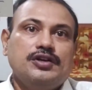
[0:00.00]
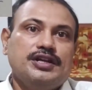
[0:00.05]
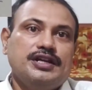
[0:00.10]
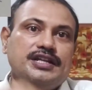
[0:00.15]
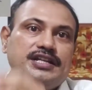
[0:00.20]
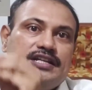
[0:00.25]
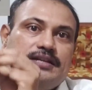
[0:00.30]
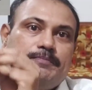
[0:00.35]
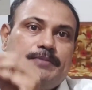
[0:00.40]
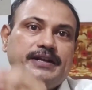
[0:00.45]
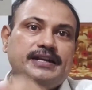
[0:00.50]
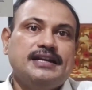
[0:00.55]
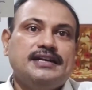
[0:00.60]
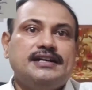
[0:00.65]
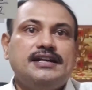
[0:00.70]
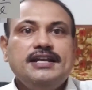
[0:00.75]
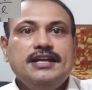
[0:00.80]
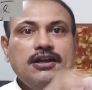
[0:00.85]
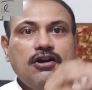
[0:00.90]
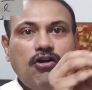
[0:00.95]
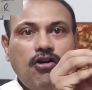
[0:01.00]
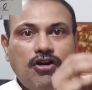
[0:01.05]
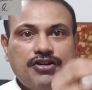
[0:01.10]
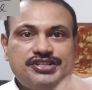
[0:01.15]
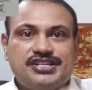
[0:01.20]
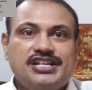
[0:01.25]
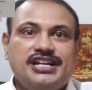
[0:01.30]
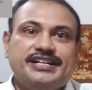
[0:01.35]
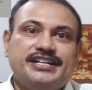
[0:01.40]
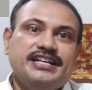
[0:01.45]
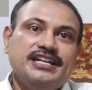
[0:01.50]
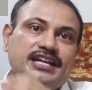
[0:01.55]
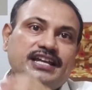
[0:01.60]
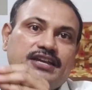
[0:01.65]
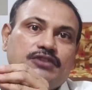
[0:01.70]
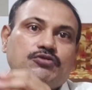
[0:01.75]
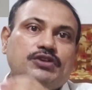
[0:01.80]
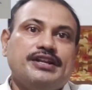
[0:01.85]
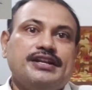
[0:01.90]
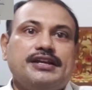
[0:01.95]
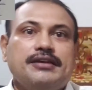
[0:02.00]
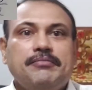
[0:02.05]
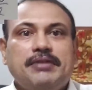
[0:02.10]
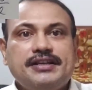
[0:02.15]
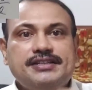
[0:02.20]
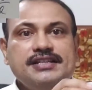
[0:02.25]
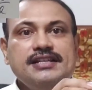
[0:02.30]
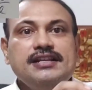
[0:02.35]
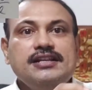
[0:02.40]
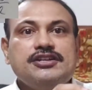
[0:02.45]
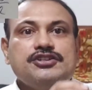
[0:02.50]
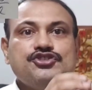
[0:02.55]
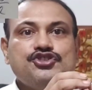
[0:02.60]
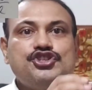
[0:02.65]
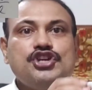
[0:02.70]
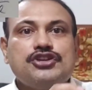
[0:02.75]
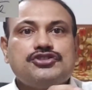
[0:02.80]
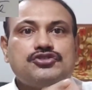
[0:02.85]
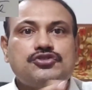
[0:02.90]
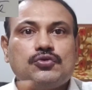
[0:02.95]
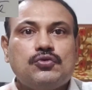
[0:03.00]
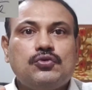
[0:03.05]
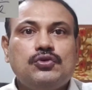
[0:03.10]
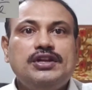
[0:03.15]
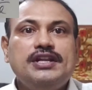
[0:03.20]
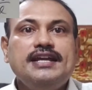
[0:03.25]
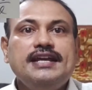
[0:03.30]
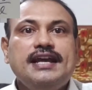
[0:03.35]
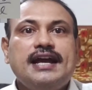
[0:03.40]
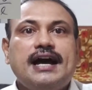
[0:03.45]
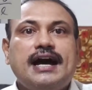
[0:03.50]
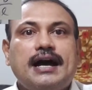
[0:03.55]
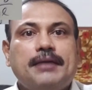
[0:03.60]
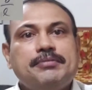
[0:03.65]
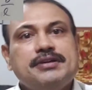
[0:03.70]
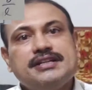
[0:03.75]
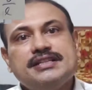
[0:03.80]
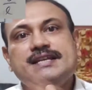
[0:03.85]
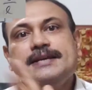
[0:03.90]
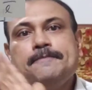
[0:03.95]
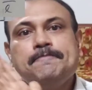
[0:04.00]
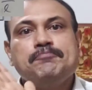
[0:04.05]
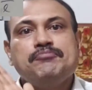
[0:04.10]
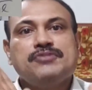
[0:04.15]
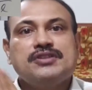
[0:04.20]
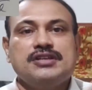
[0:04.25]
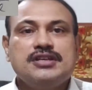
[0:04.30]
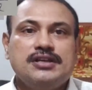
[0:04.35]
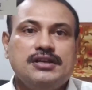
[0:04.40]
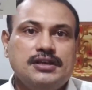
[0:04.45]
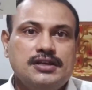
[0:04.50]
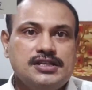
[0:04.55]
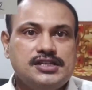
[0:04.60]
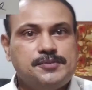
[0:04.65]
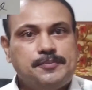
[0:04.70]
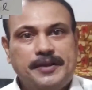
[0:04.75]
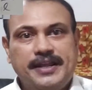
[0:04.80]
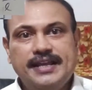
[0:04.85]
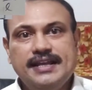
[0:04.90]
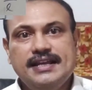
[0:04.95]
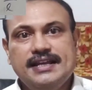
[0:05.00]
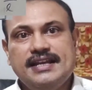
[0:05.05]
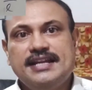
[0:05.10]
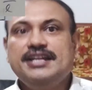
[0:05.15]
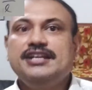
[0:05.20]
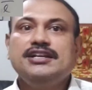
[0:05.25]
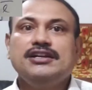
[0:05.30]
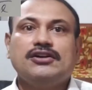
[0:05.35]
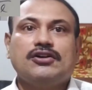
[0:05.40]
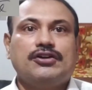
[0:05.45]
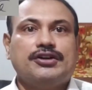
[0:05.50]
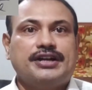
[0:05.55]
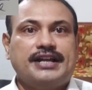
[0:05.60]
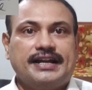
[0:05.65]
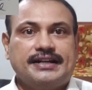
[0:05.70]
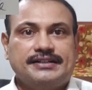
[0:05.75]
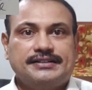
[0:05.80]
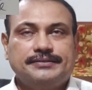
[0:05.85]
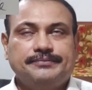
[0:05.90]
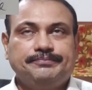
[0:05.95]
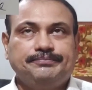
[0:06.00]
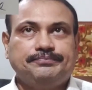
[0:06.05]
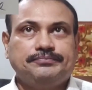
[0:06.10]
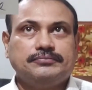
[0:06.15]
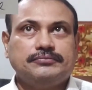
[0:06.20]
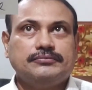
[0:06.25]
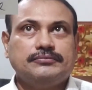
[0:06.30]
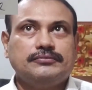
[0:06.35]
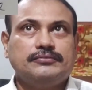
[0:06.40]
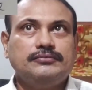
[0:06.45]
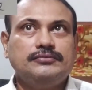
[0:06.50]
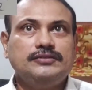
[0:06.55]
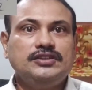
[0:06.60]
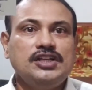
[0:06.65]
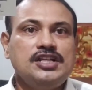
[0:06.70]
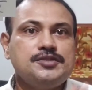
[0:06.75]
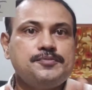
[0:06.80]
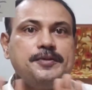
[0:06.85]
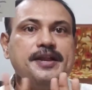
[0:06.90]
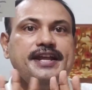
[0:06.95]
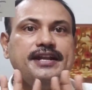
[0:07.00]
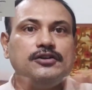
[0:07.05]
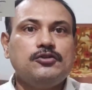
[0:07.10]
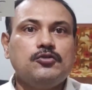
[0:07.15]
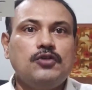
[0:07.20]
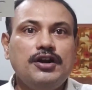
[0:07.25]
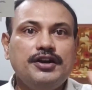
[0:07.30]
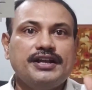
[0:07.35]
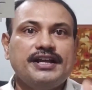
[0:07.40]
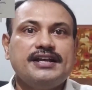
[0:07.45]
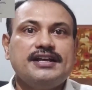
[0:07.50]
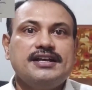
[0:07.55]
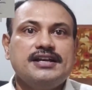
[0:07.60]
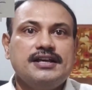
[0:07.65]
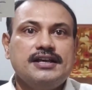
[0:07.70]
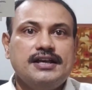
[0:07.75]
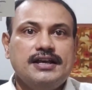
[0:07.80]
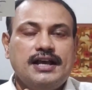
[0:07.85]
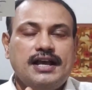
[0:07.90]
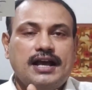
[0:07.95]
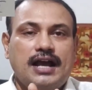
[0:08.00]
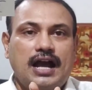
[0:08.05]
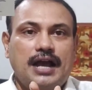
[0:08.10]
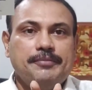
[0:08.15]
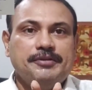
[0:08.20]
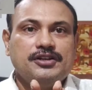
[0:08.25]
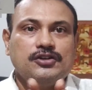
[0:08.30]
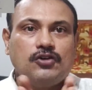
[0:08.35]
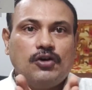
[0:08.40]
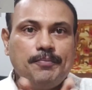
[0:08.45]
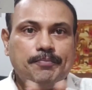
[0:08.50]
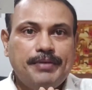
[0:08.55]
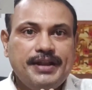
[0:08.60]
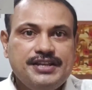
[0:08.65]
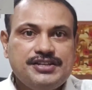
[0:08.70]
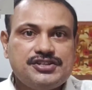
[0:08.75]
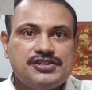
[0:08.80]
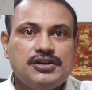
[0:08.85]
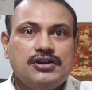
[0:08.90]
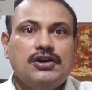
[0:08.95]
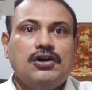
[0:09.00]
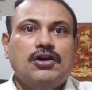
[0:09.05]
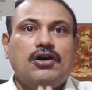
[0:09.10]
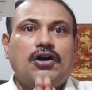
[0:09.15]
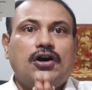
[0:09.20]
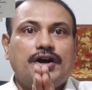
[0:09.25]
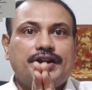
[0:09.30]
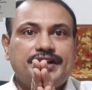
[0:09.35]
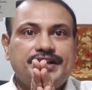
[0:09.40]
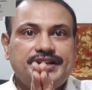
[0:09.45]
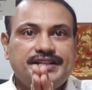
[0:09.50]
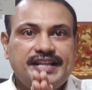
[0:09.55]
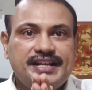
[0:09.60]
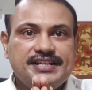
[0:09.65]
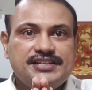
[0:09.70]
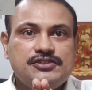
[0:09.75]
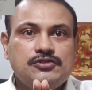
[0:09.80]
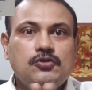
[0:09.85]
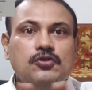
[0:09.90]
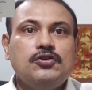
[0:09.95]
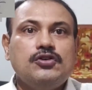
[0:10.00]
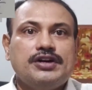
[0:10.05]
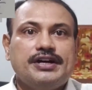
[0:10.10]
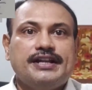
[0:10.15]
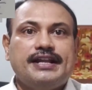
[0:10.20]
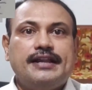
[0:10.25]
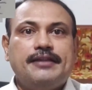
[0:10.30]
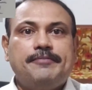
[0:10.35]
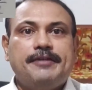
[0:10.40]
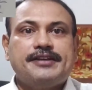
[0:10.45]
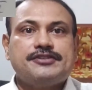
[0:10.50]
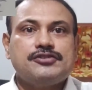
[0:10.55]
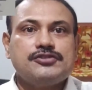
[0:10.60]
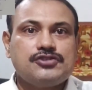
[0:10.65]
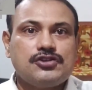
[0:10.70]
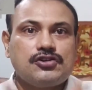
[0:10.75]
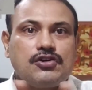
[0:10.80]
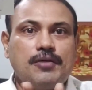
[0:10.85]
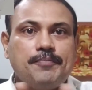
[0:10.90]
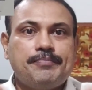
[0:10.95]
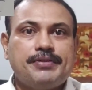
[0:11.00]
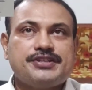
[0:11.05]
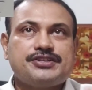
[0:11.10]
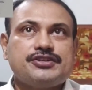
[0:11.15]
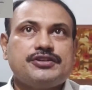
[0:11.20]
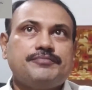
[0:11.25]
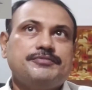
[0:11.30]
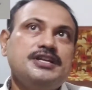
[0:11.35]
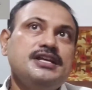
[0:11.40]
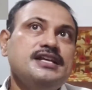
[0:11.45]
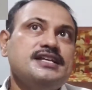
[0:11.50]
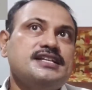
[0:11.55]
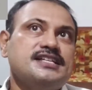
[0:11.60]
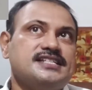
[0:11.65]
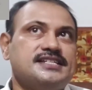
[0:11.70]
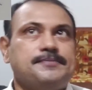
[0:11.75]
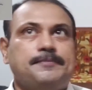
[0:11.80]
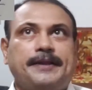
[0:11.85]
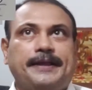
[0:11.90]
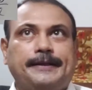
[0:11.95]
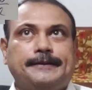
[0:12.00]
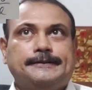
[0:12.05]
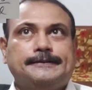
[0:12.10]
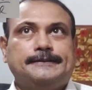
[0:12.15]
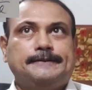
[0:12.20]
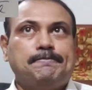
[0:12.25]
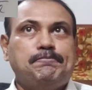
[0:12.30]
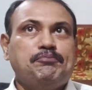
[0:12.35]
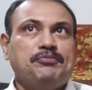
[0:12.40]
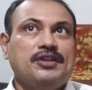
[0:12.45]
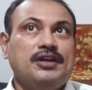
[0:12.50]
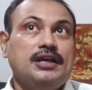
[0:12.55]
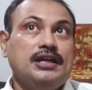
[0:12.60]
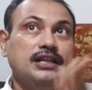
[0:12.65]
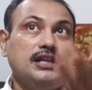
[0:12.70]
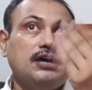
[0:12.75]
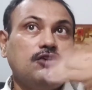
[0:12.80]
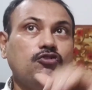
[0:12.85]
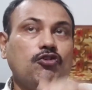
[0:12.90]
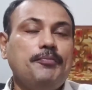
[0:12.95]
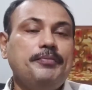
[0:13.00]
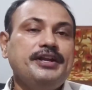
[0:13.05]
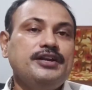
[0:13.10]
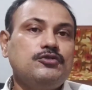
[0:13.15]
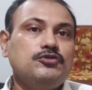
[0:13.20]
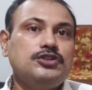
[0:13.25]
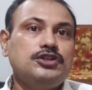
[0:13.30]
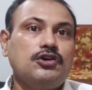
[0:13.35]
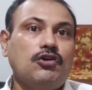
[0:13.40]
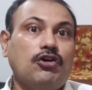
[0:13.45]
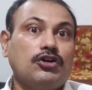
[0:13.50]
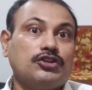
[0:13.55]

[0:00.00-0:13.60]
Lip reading: independently oscillating. You can imagine just only having the spring in contact. Spring do not compressed, or if there is no rarefactions or compression of the springs. Now coming to the